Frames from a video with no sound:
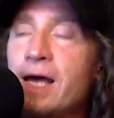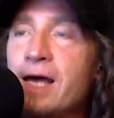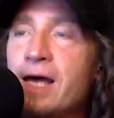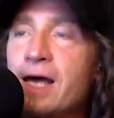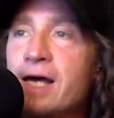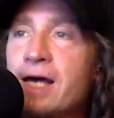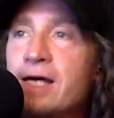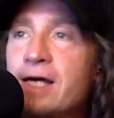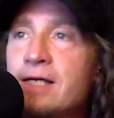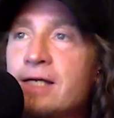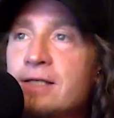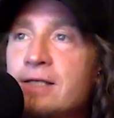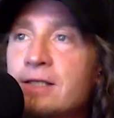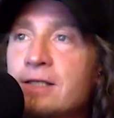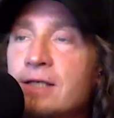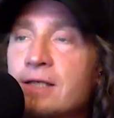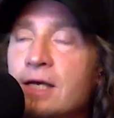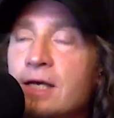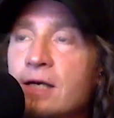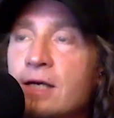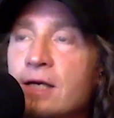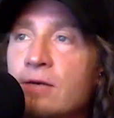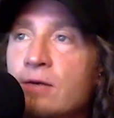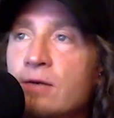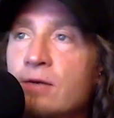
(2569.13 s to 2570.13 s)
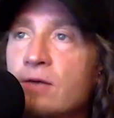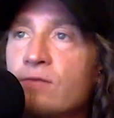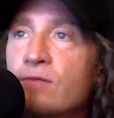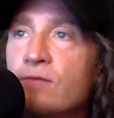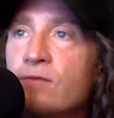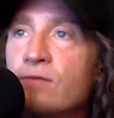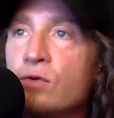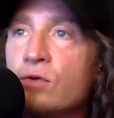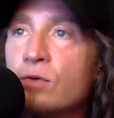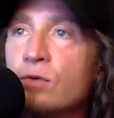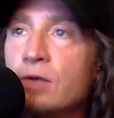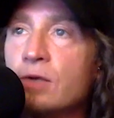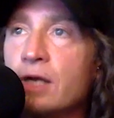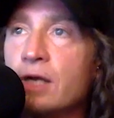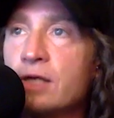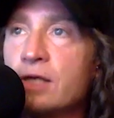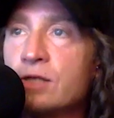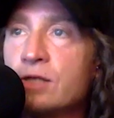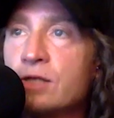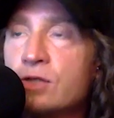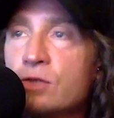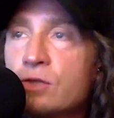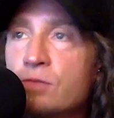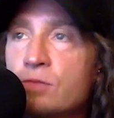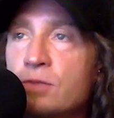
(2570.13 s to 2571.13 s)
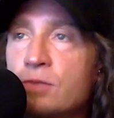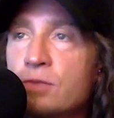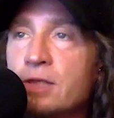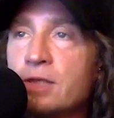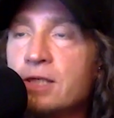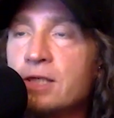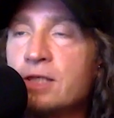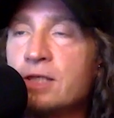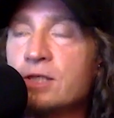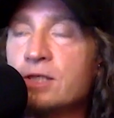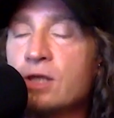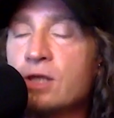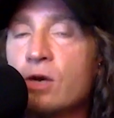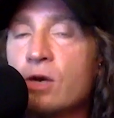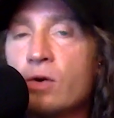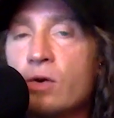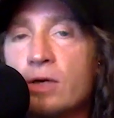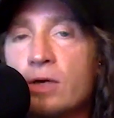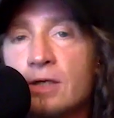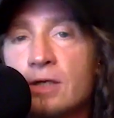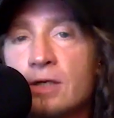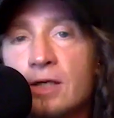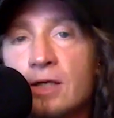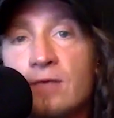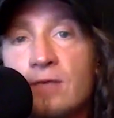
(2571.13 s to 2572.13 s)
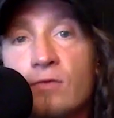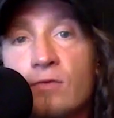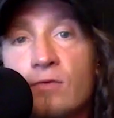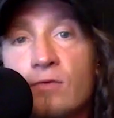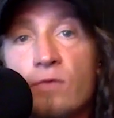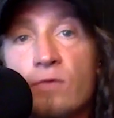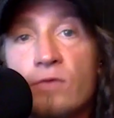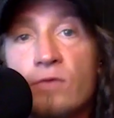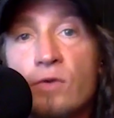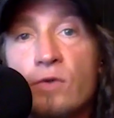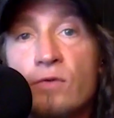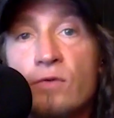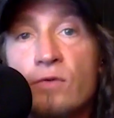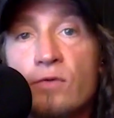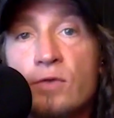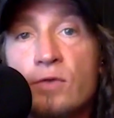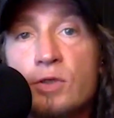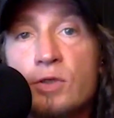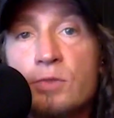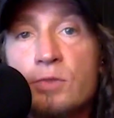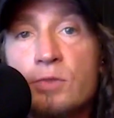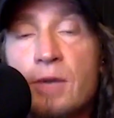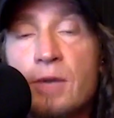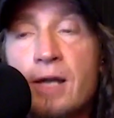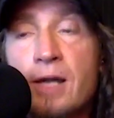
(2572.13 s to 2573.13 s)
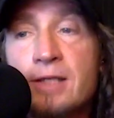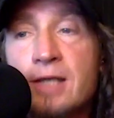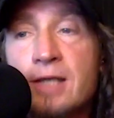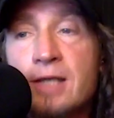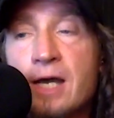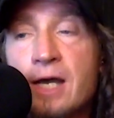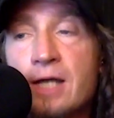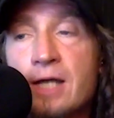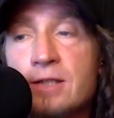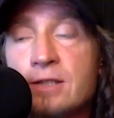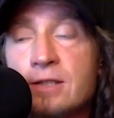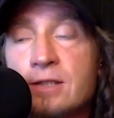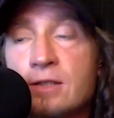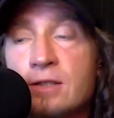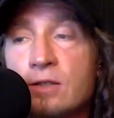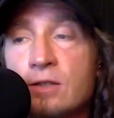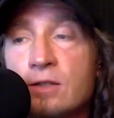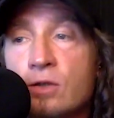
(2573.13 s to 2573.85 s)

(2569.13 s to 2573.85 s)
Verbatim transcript: And again, if you'd like to, please go and leave a review for this podcast.